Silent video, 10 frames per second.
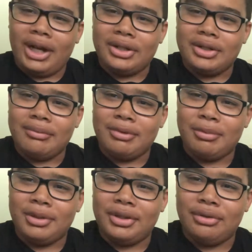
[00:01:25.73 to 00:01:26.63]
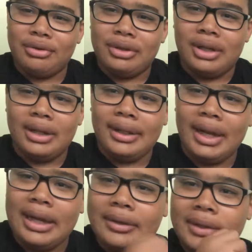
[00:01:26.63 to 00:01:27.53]
action was pretty cool on the
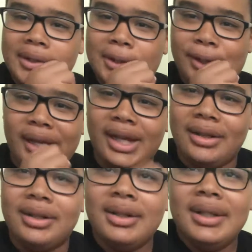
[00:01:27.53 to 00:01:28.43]
island, and